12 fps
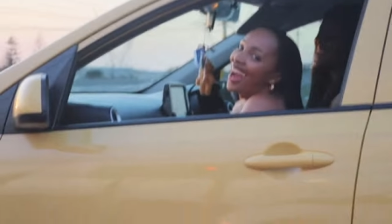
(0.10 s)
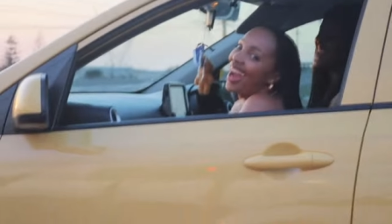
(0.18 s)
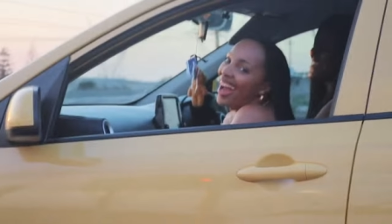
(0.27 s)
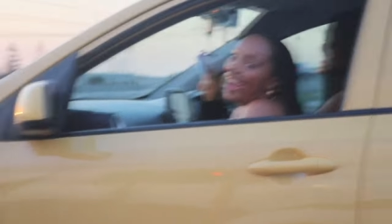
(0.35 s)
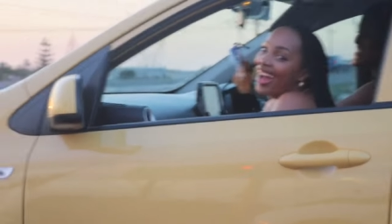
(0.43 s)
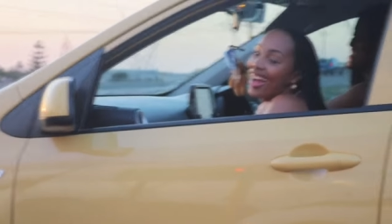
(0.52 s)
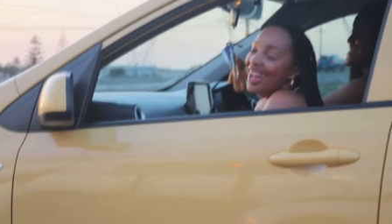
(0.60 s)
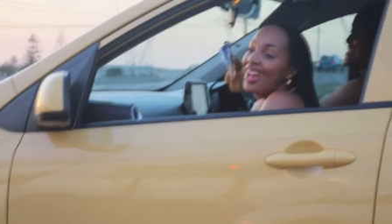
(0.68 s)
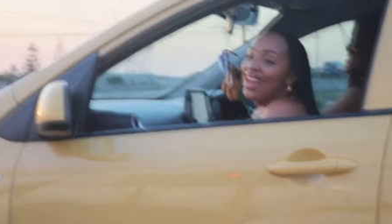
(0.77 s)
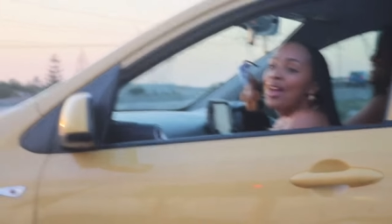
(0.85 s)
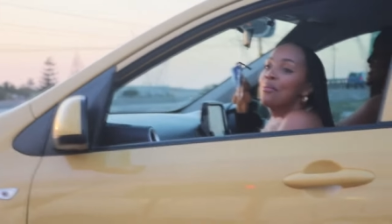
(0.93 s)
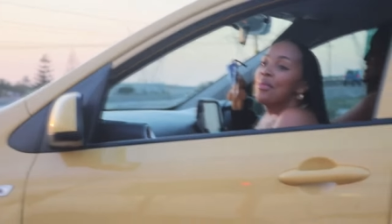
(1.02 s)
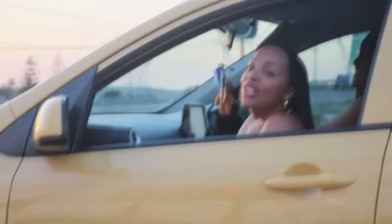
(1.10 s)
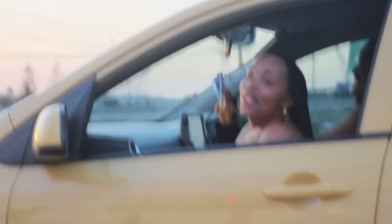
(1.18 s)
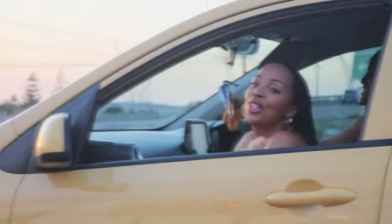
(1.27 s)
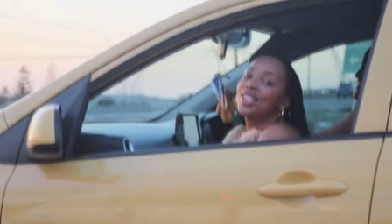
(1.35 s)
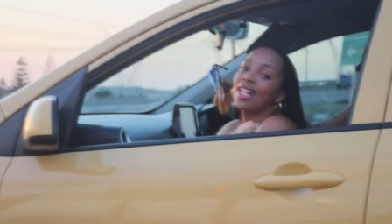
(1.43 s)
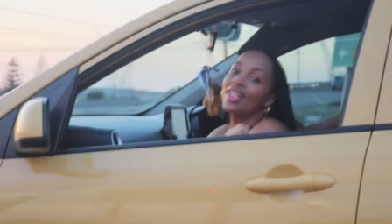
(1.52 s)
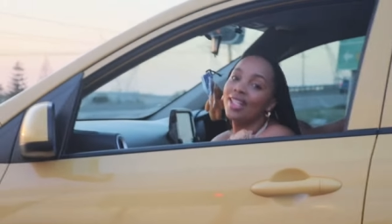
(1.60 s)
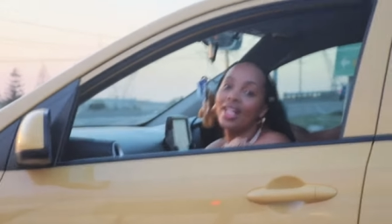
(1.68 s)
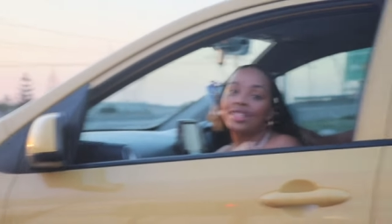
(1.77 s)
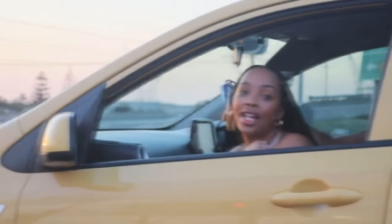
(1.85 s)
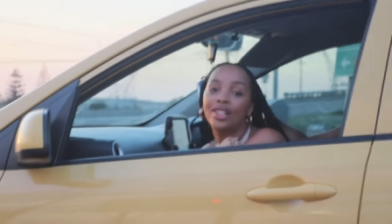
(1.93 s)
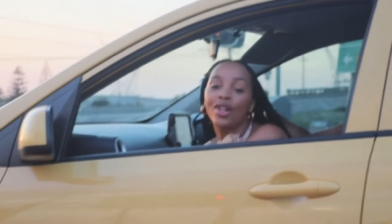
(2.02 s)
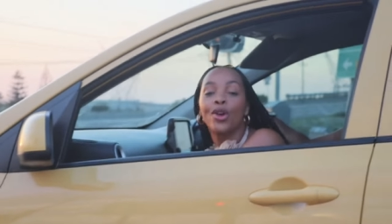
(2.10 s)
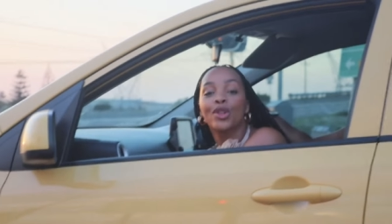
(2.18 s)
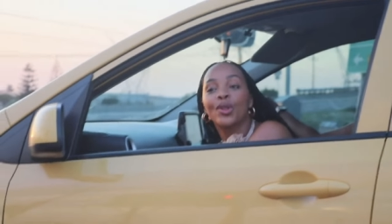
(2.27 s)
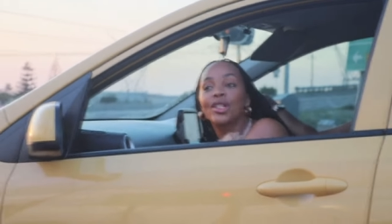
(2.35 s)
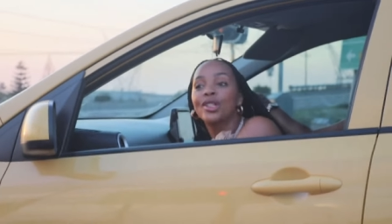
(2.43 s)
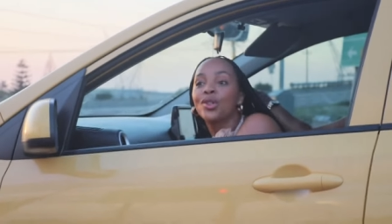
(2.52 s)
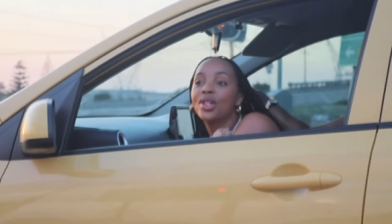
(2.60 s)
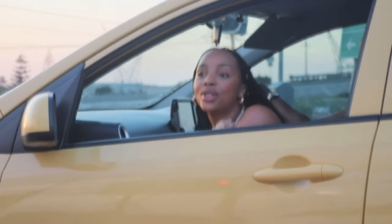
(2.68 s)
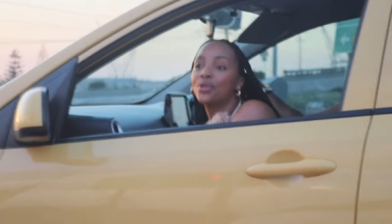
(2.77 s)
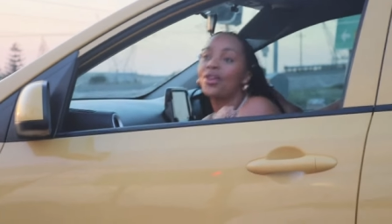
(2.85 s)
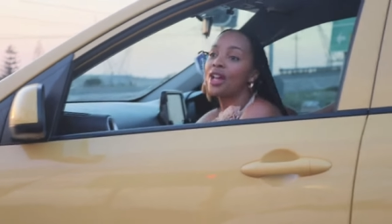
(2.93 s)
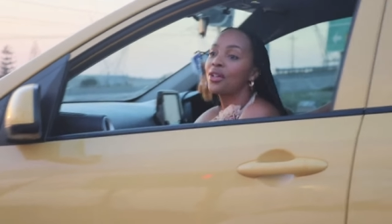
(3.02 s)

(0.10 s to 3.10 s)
young daughter. It's just such a